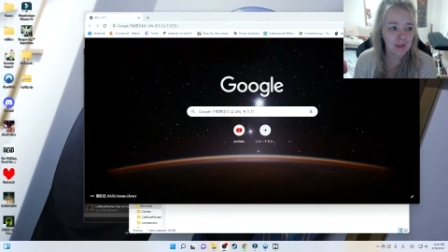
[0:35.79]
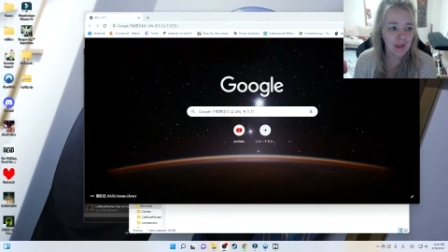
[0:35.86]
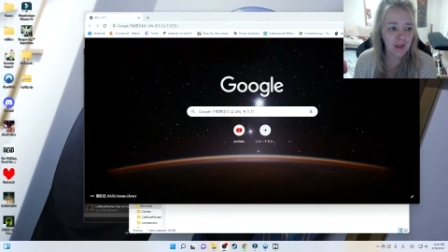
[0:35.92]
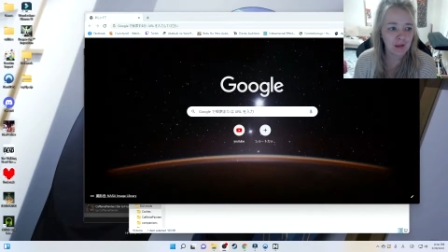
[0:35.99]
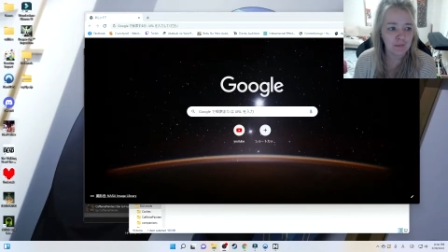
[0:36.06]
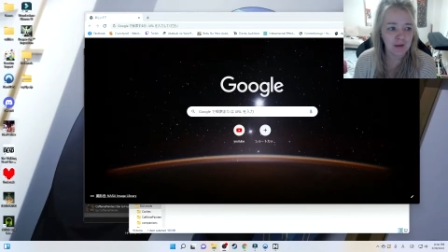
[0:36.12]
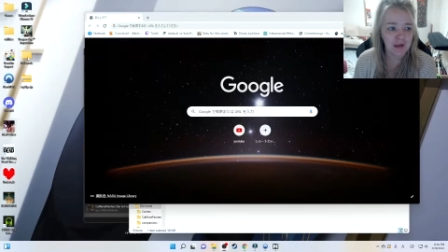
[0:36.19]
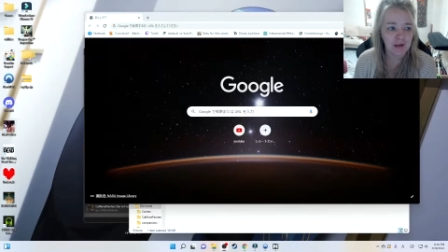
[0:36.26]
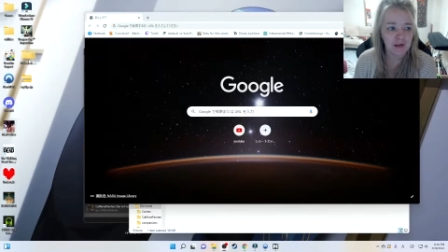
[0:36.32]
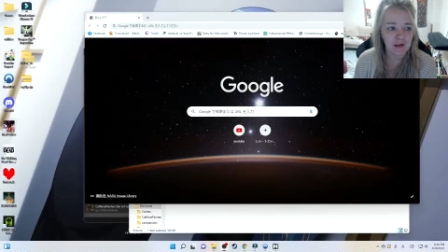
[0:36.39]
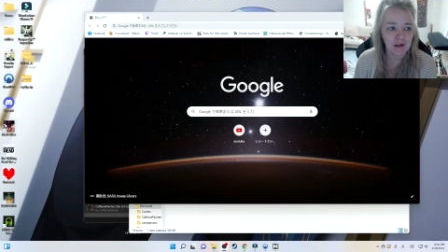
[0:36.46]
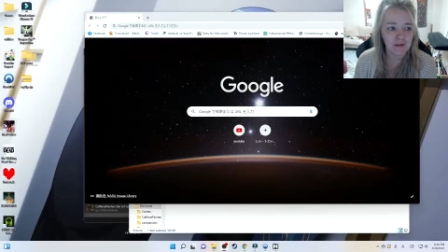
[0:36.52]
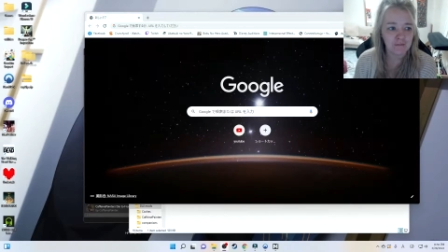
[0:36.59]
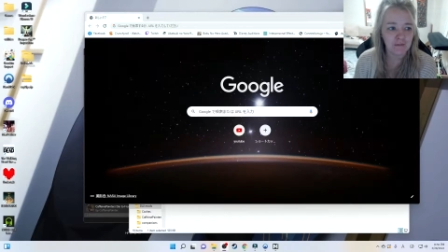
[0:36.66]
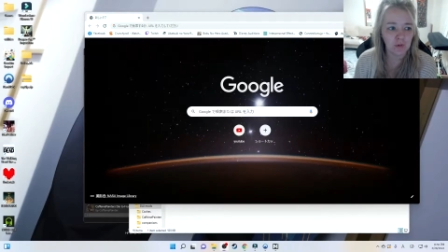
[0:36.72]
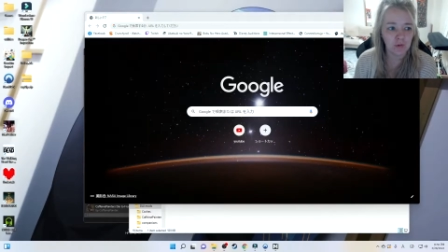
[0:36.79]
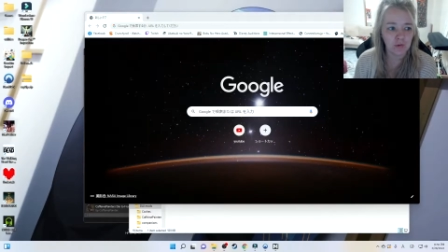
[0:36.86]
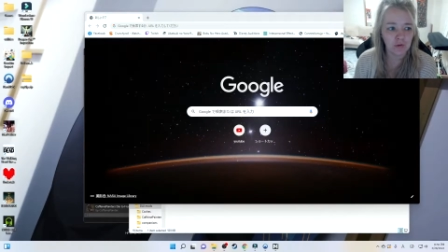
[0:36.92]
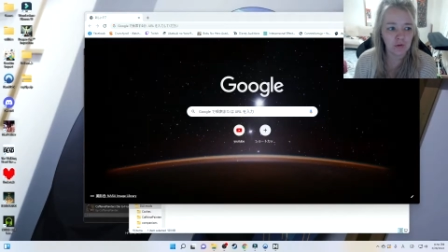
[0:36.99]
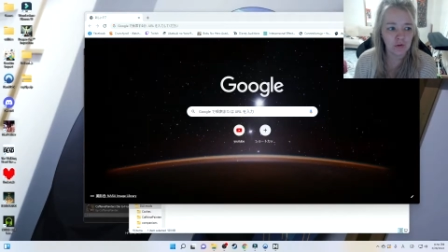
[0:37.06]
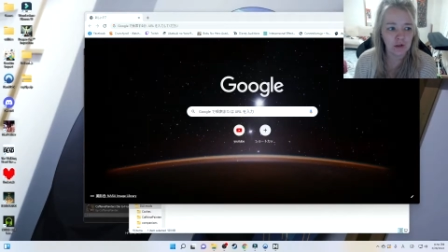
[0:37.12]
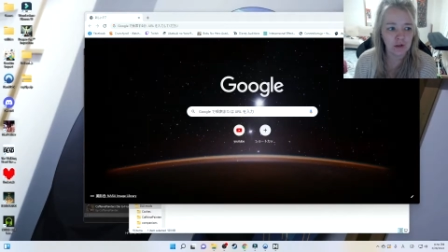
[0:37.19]
I made a
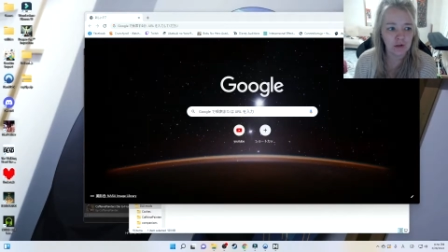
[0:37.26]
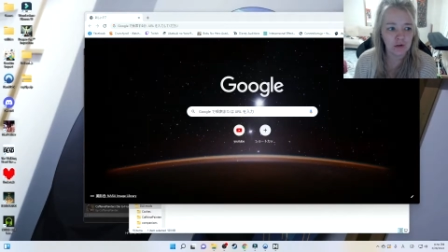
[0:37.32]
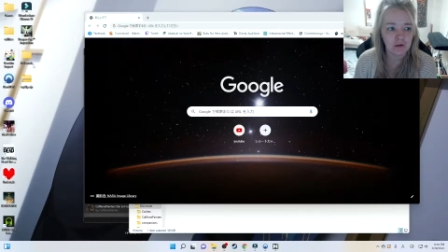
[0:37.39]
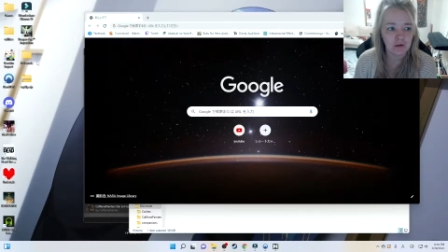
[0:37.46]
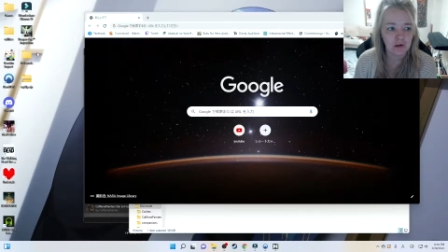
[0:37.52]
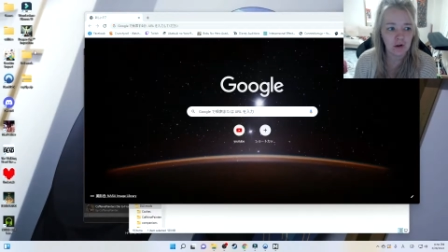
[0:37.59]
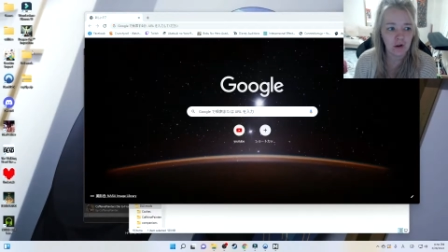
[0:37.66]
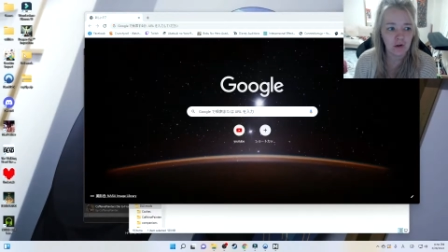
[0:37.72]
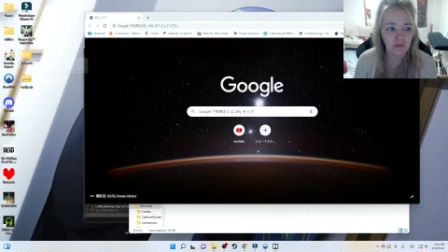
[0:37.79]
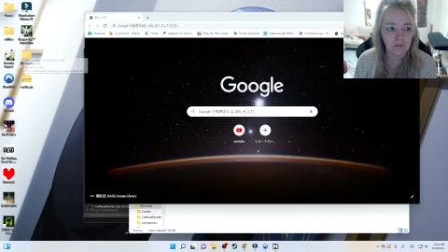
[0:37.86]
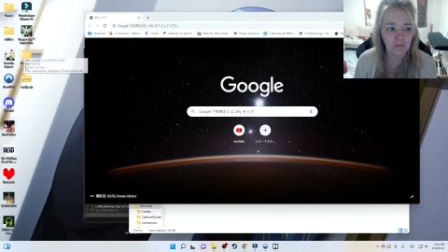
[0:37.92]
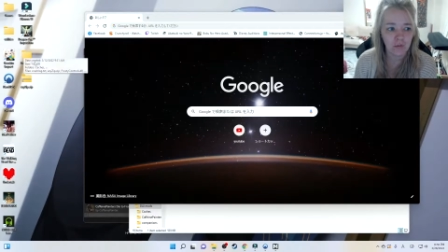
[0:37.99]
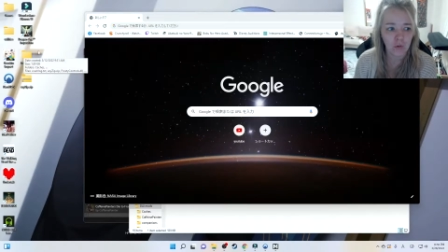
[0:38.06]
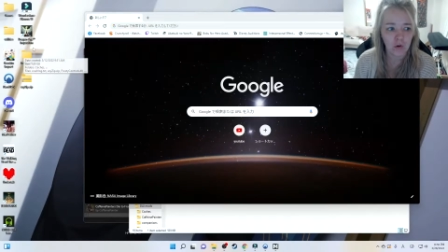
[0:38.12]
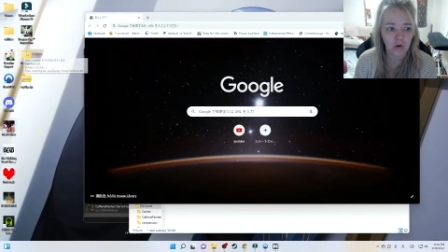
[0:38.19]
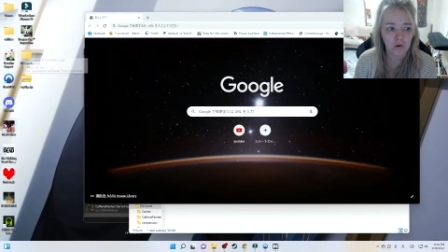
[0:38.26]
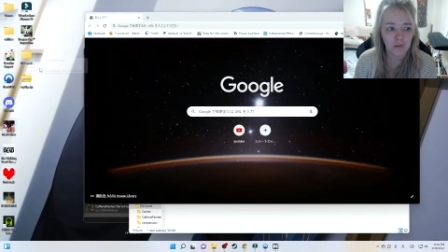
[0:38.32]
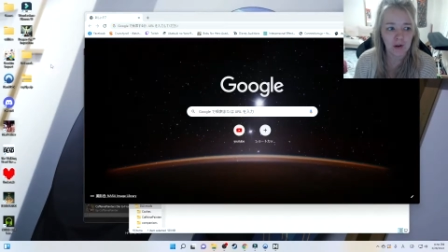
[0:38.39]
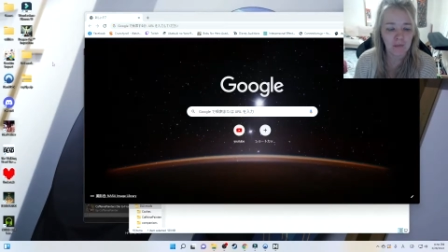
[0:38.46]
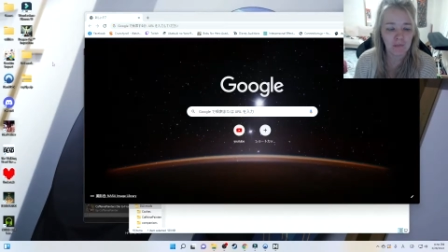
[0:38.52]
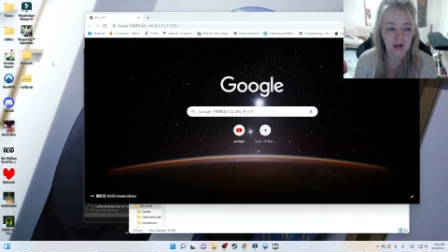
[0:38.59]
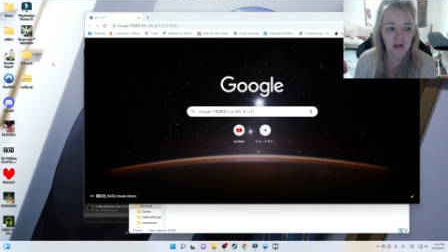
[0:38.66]
folder here for
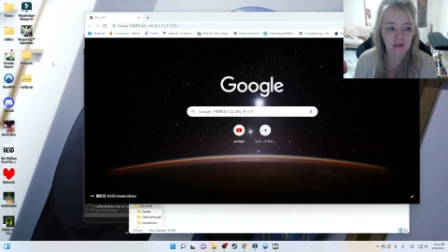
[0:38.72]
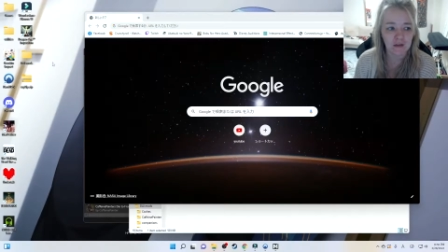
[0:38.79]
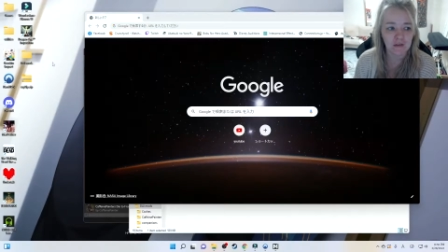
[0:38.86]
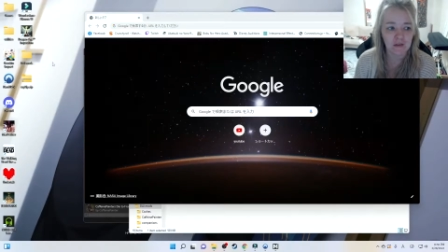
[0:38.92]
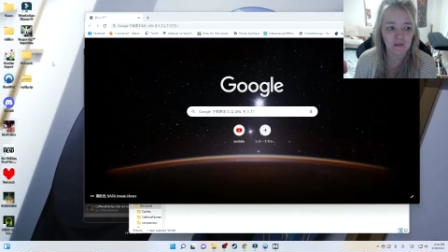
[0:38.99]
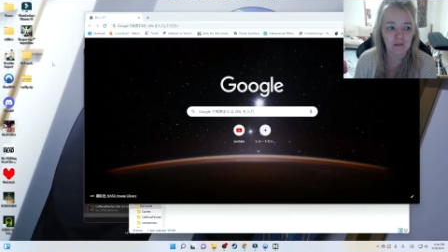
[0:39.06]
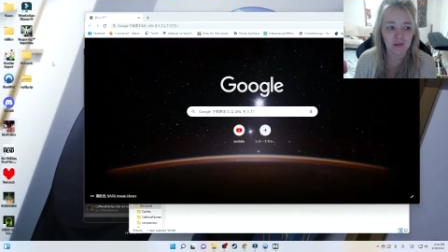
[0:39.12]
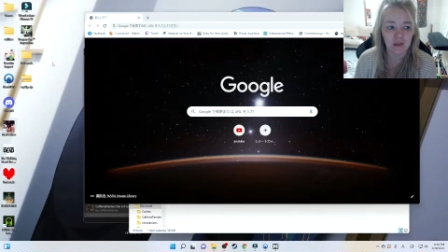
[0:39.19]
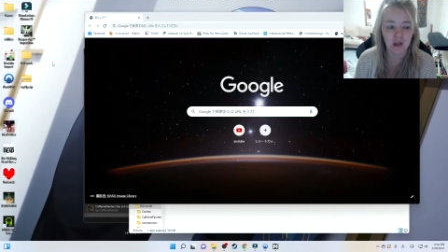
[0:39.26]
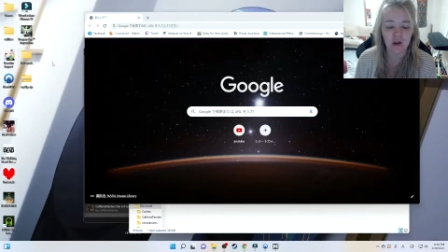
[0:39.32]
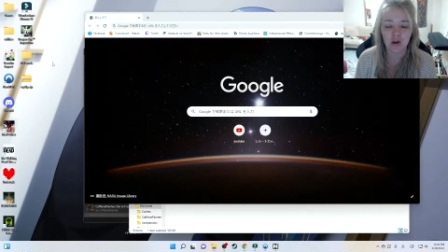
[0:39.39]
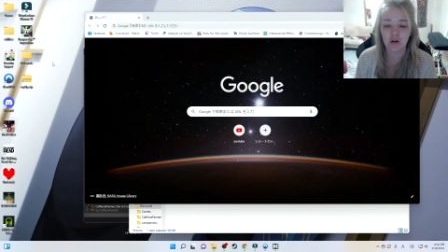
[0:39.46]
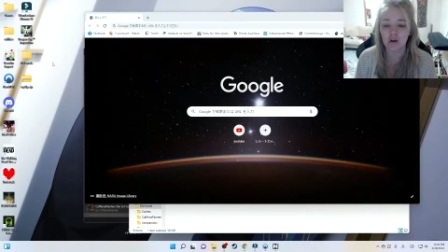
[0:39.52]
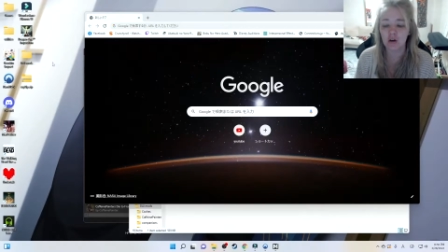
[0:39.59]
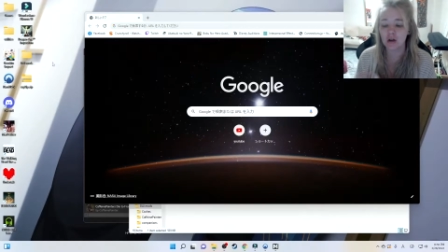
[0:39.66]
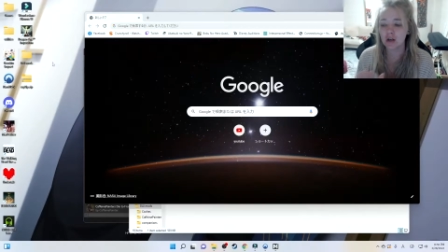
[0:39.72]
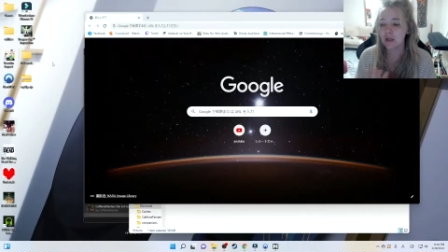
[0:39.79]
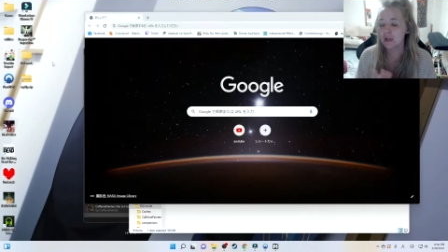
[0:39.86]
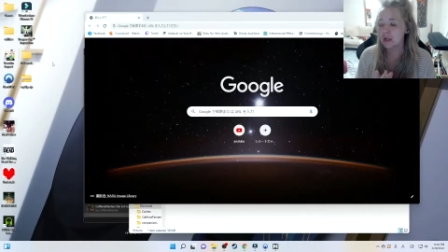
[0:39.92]
my mods. There are